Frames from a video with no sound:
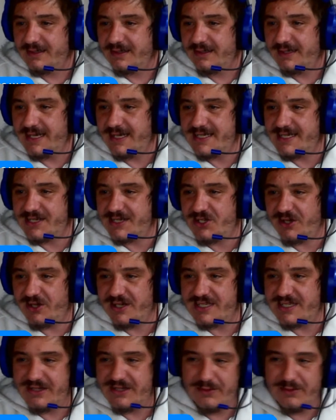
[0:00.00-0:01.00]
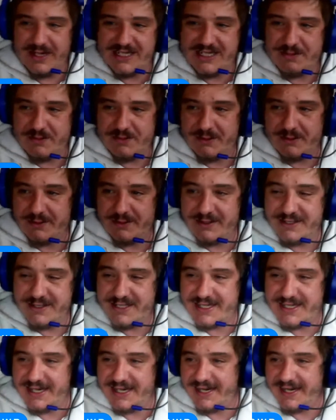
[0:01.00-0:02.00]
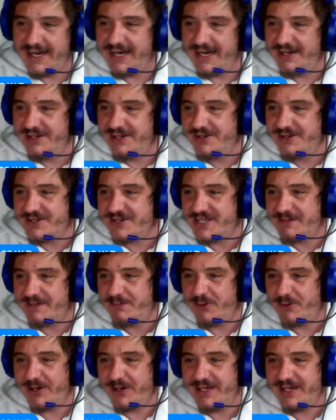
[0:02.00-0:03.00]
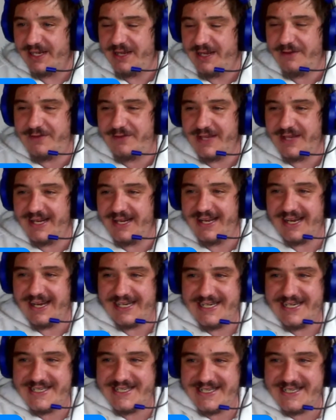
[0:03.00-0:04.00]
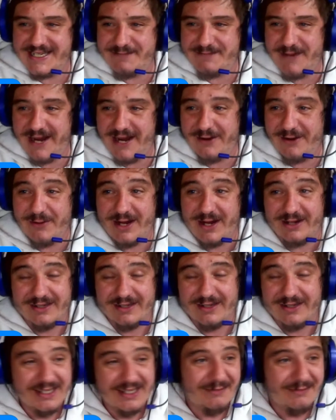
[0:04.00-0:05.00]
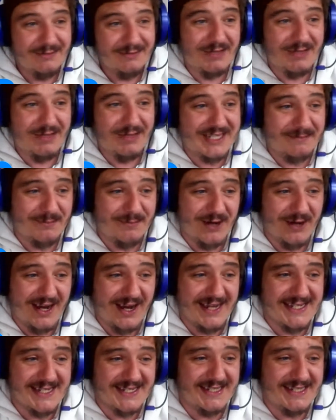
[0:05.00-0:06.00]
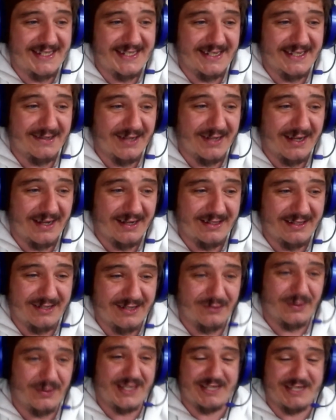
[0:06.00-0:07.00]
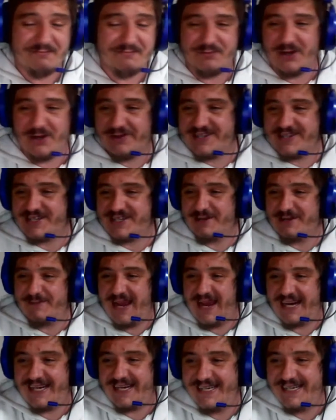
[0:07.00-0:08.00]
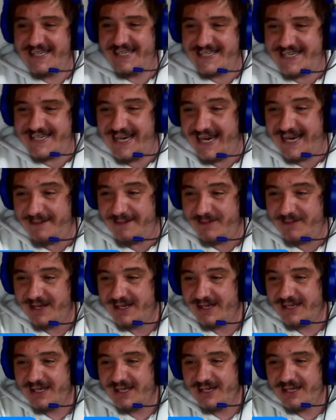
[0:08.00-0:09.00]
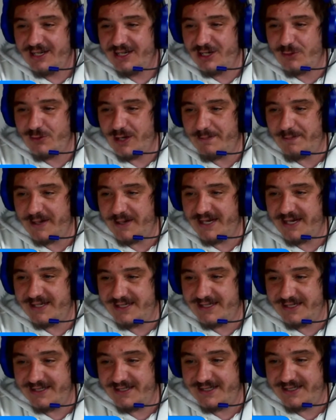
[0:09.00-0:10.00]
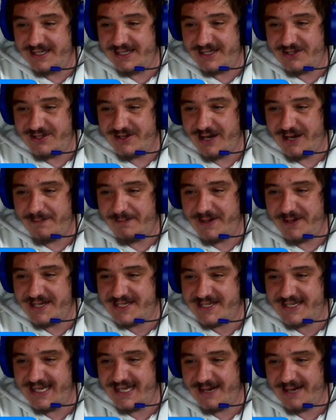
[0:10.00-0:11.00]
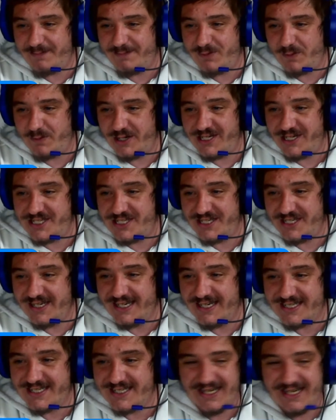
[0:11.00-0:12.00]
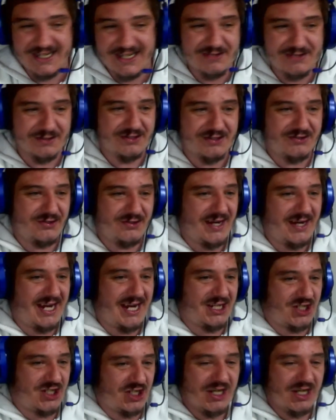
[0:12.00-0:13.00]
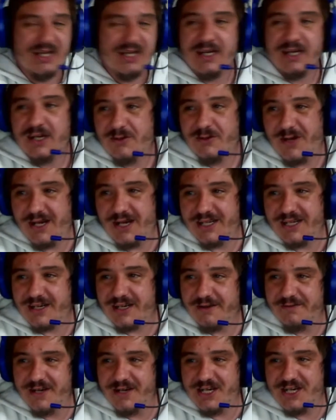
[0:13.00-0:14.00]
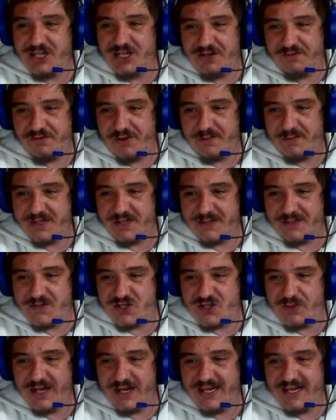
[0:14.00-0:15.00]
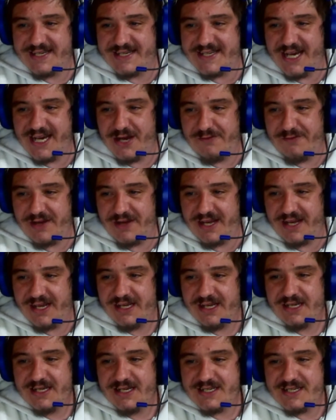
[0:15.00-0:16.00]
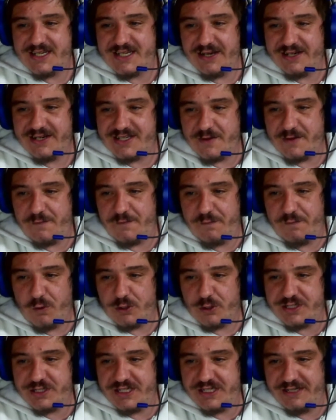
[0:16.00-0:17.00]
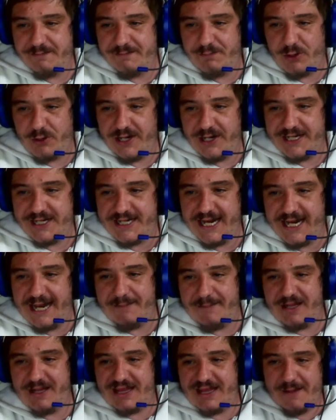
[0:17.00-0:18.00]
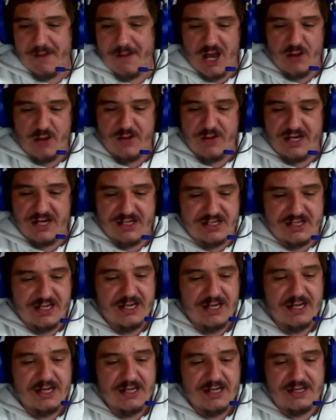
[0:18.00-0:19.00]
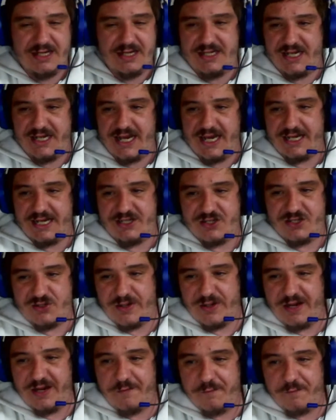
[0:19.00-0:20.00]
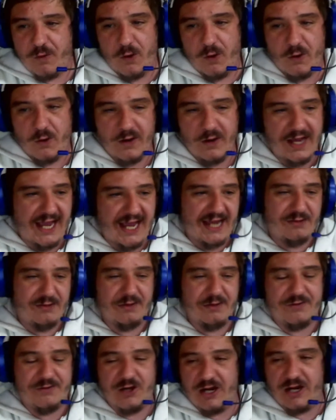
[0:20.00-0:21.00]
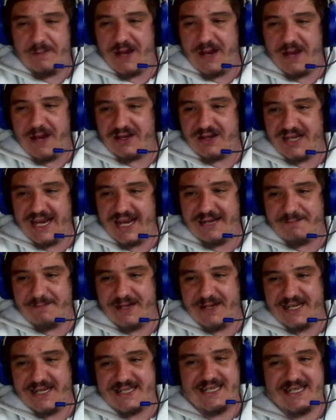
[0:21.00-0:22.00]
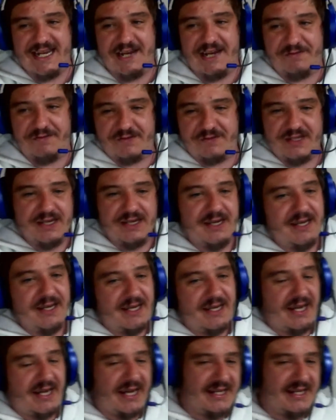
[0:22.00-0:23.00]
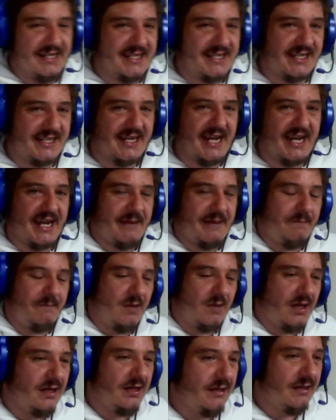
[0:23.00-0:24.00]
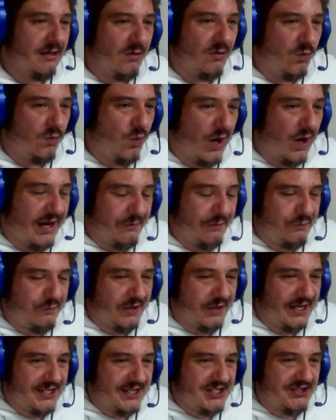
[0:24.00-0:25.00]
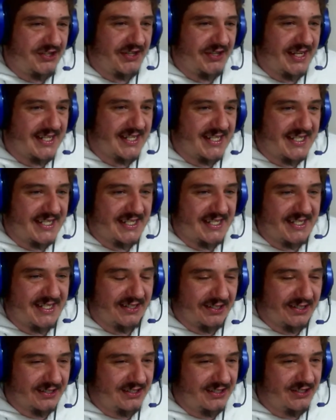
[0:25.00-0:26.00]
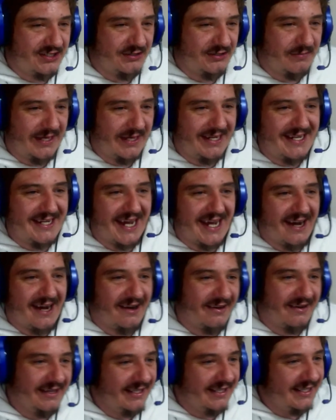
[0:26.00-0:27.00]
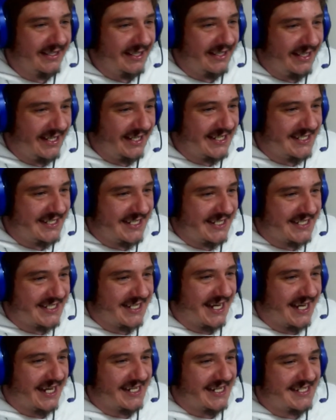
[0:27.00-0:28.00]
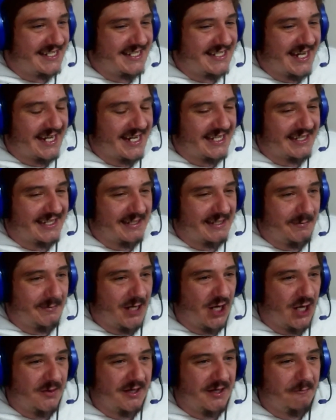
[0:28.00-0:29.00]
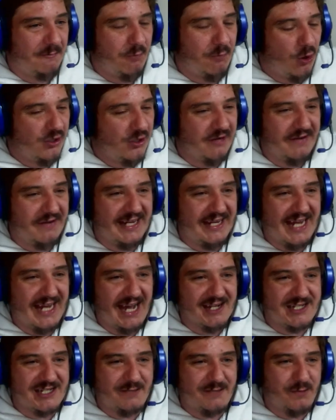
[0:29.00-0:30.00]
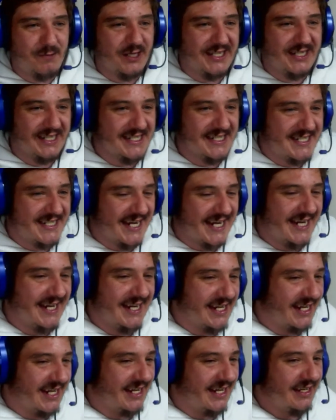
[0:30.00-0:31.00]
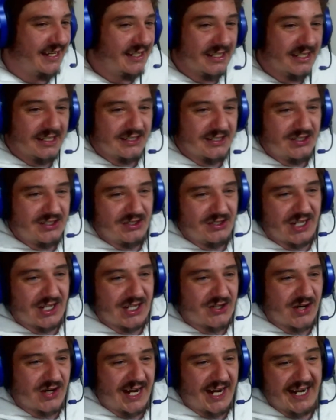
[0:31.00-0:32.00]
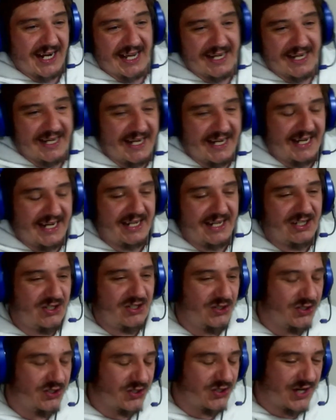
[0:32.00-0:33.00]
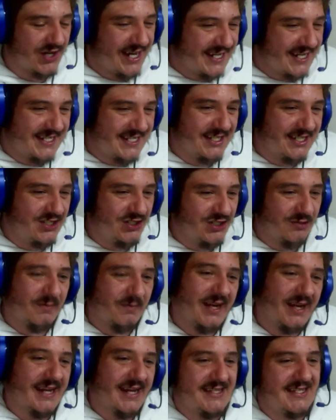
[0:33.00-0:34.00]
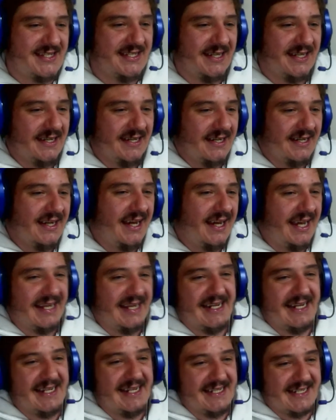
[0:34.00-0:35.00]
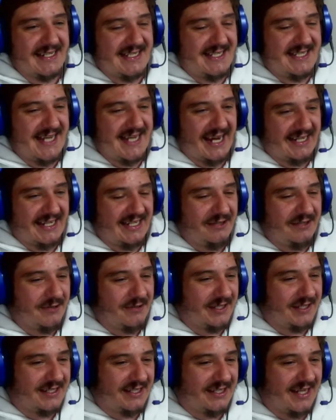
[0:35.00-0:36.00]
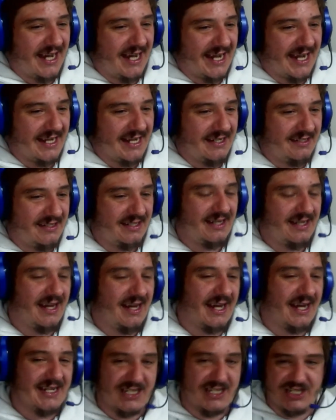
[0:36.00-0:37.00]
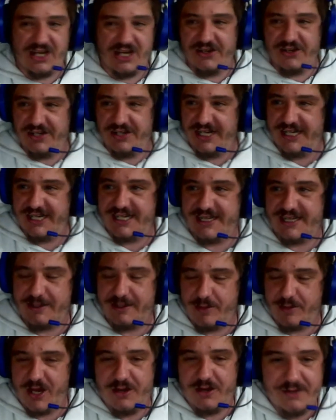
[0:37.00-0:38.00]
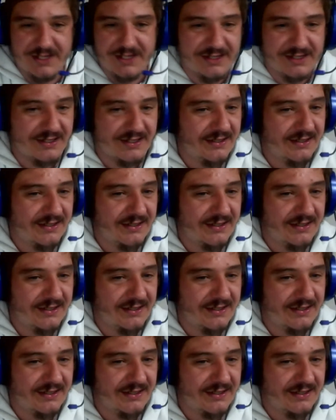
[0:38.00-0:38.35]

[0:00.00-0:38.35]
There's a chance the Western Province can get a losing point if they're lucky, says Barry. Well, be surprised. The Western Province are back in this game. Look what Benetton did to our best club. British and Irish Lions will trash. Well, the conversion from Tim Swill is over. So it's a 14-point game at the moment, 38-24. And we've got about 8 minutes left in this game. What a finish to this. Still 2 men down is this Lions side at the moment. Paul de Wet out sprinting Zeilinger to the try line there. 2 tries in 2 minutes. And that's exactly what the Lions don't need at the moment.